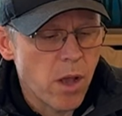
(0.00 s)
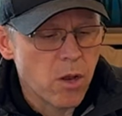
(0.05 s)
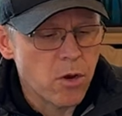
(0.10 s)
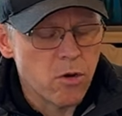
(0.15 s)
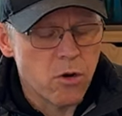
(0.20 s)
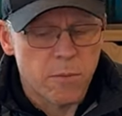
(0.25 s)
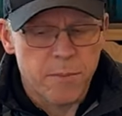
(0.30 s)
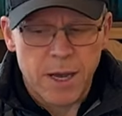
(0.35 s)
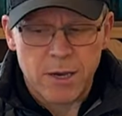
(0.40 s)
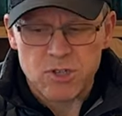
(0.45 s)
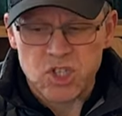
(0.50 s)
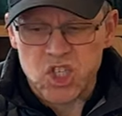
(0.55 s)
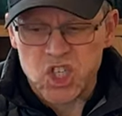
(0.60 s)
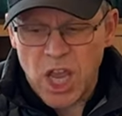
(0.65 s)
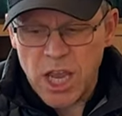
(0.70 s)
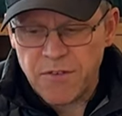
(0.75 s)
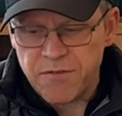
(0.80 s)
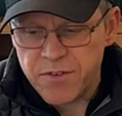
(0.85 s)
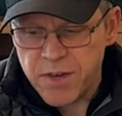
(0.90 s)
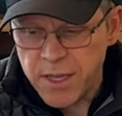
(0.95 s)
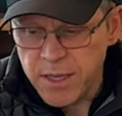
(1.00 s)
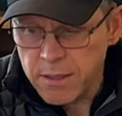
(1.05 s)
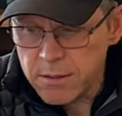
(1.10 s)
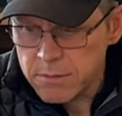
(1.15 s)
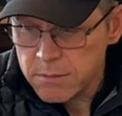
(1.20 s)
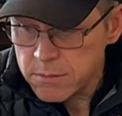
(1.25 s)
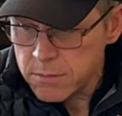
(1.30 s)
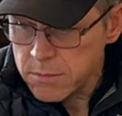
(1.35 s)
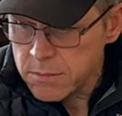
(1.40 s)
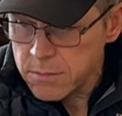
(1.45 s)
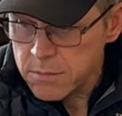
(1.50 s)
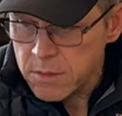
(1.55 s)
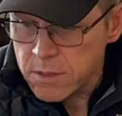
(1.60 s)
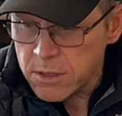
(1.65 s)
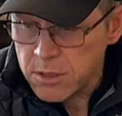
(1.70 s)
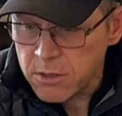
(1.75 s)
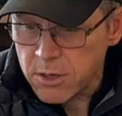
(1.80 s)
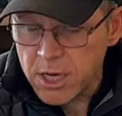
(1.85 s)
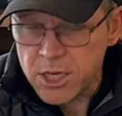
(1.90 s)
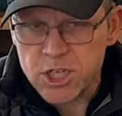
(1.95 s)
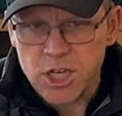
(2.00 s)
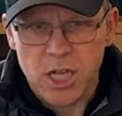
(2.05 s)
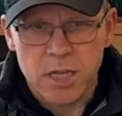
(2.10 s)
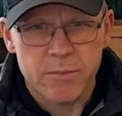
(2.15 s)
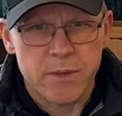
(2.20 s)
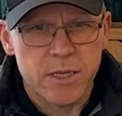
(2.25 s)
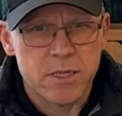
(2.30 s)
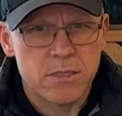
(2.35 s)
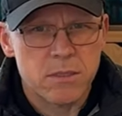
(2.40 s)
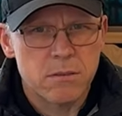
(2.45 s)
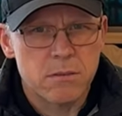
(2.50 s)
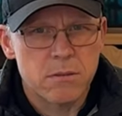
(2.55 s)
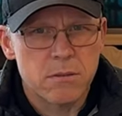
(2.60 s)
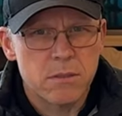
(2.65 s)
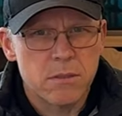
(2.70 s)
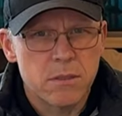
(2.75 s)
all know about safety, crash helmets,